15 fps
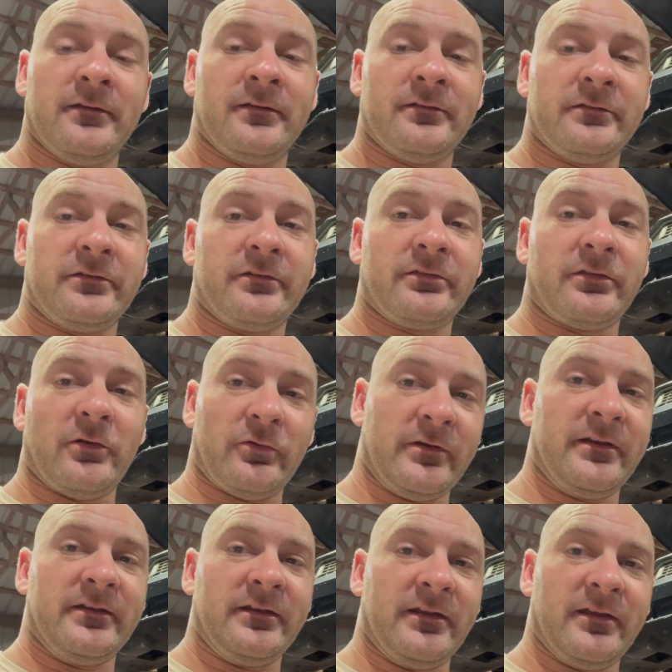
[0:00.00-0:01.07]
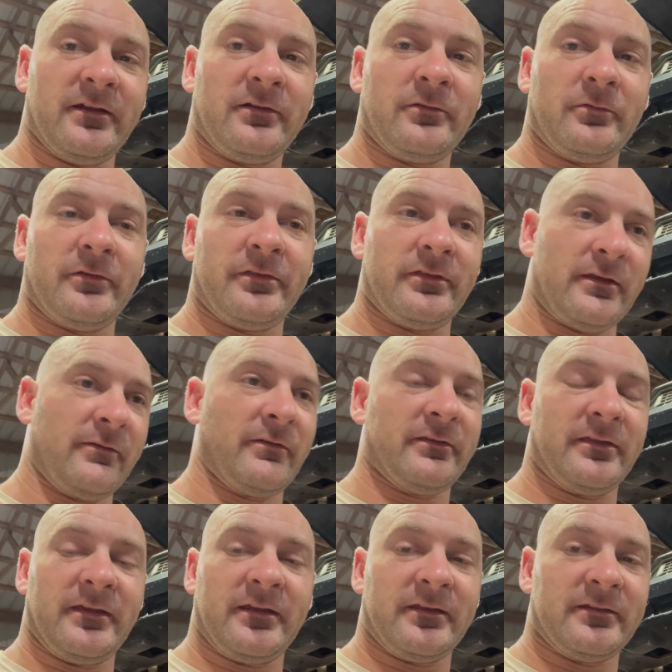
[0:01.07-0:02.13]
just throw it in here with
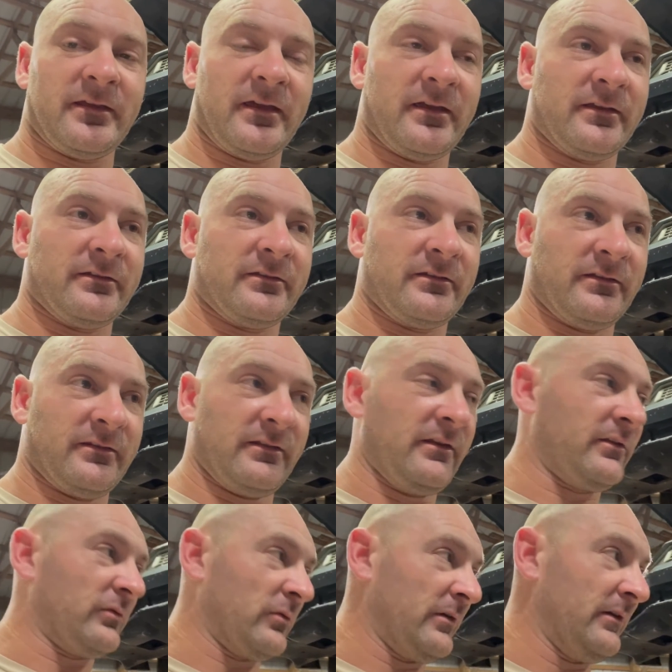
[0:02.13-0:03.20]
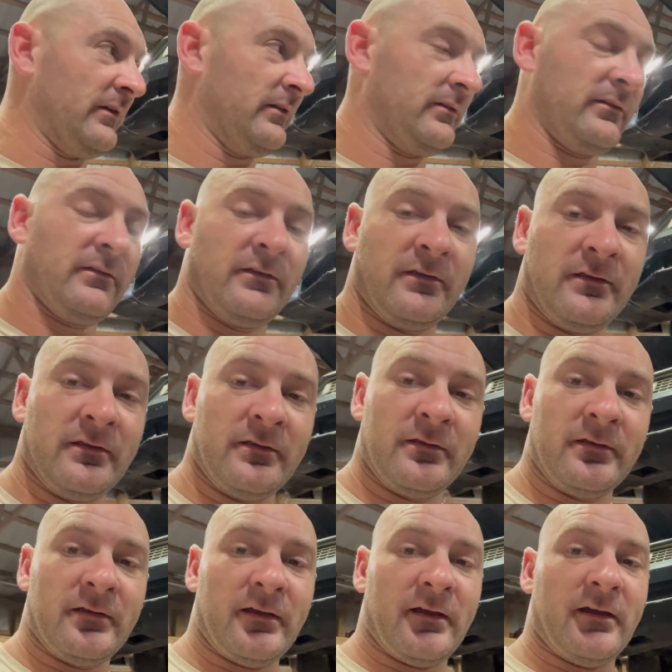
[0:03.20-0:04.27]
everything it has in this one.
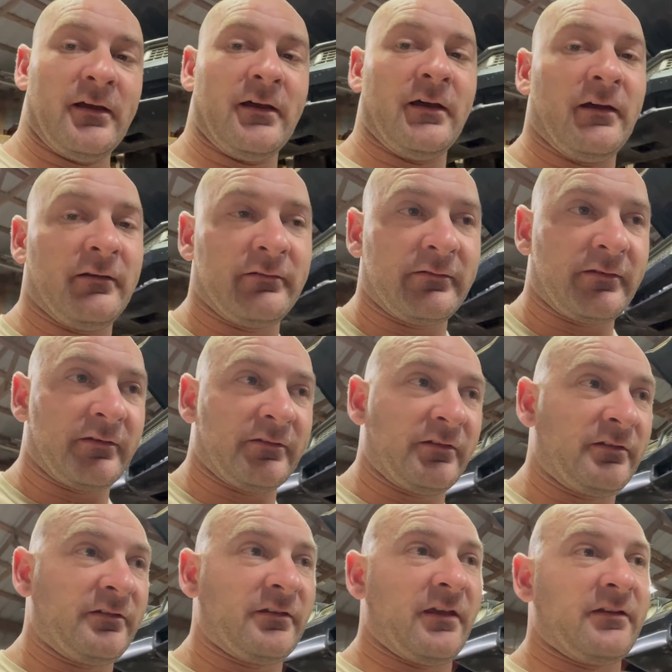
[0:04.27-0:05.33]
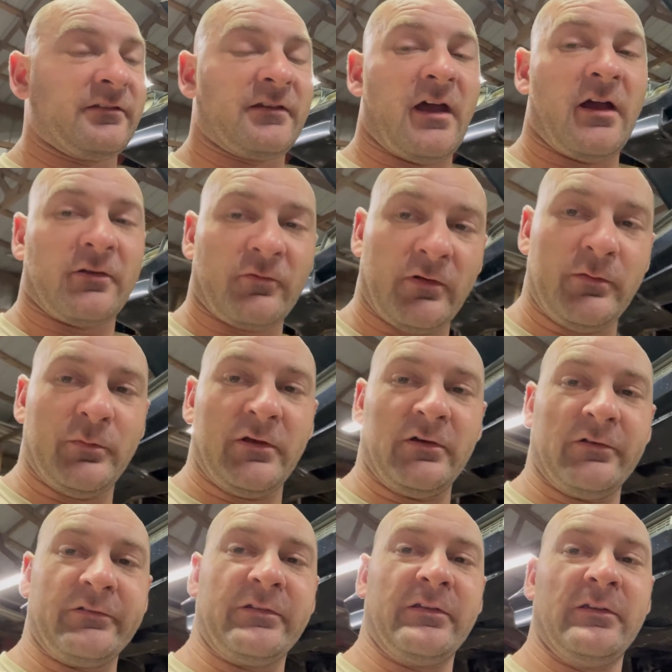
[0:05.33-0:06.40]
Because this is a stock
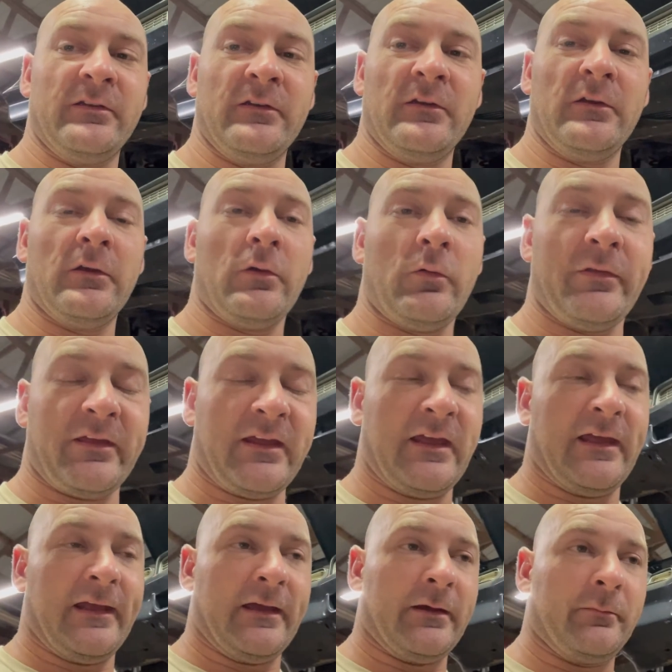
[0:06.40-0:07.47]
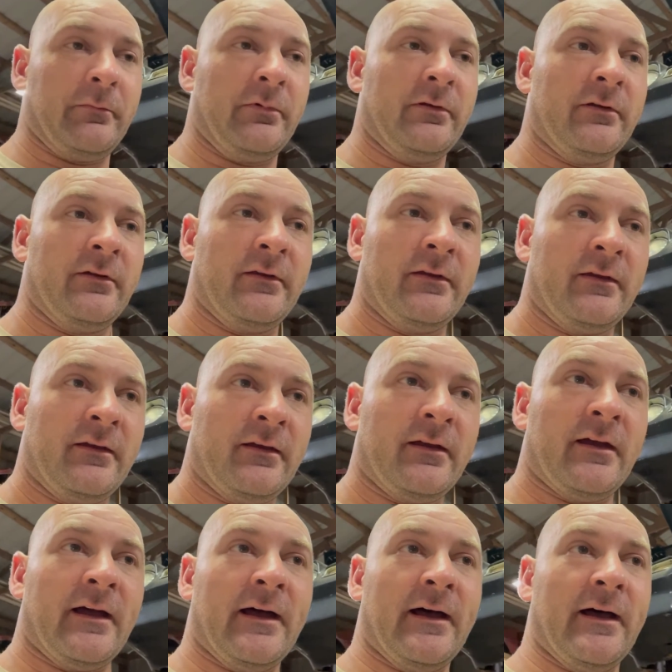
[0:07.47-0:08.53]
rebuilt with a cam.
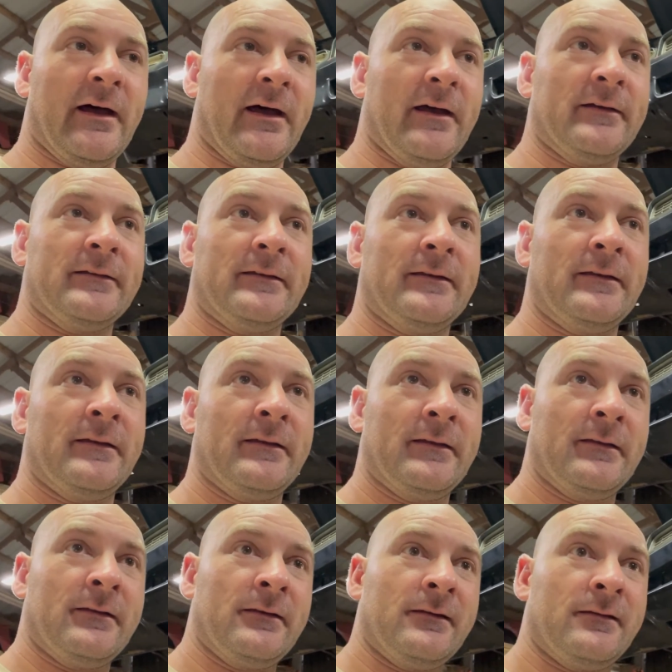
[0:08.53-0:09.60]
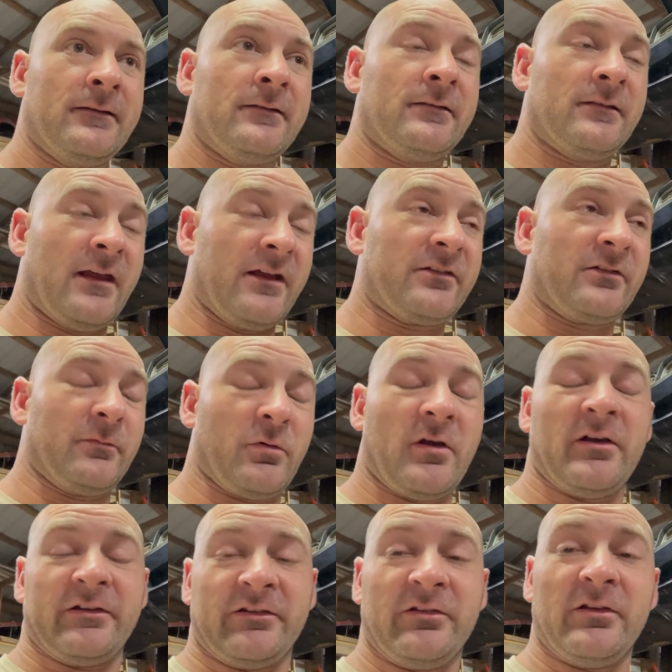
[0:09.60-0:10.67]
It actually
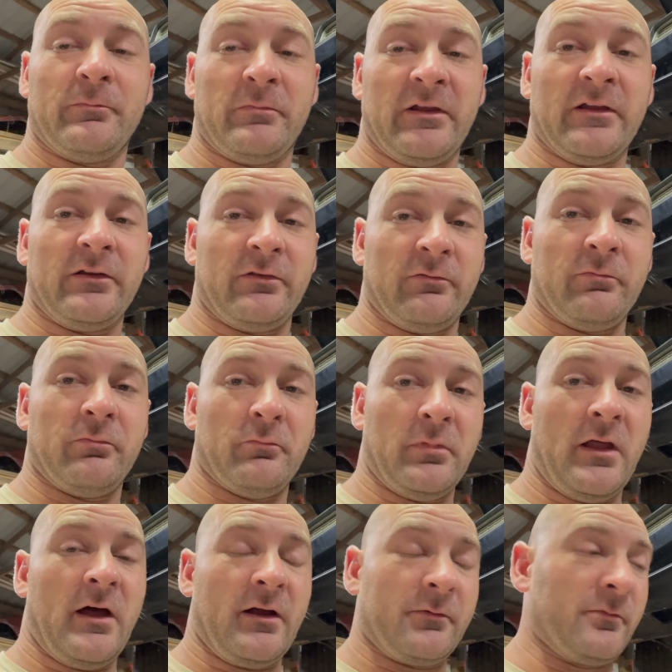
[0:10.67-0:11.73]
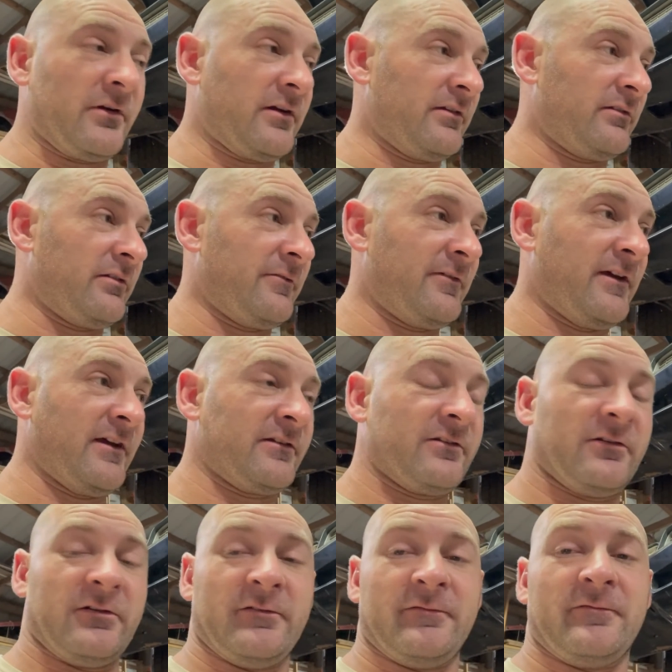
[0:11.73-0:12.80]
probably should be a new block because of the
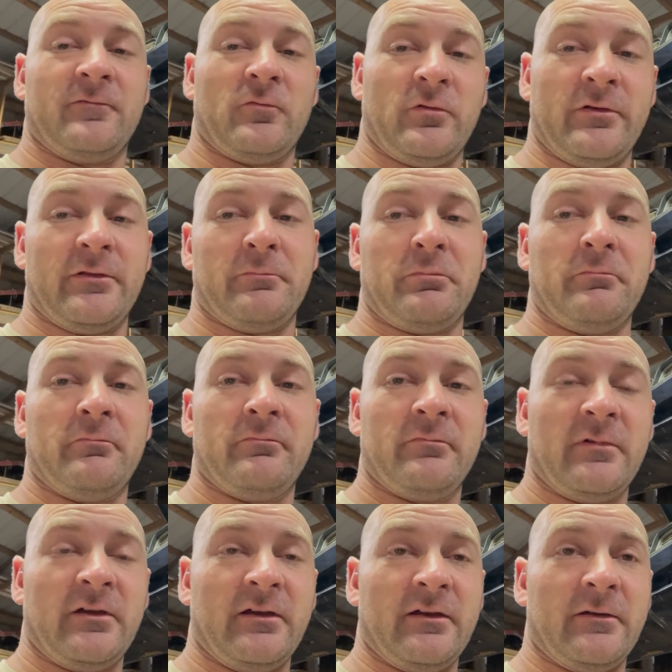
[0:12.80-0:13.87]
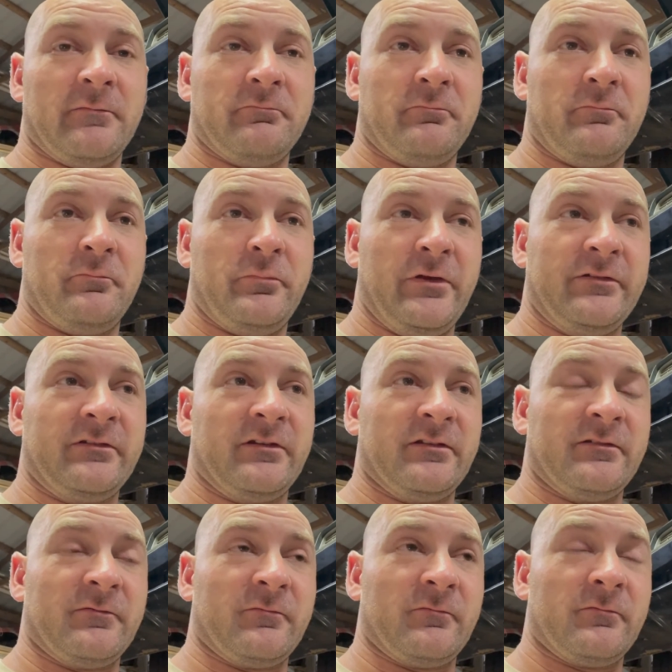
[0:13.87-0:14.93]
factor of one of the piston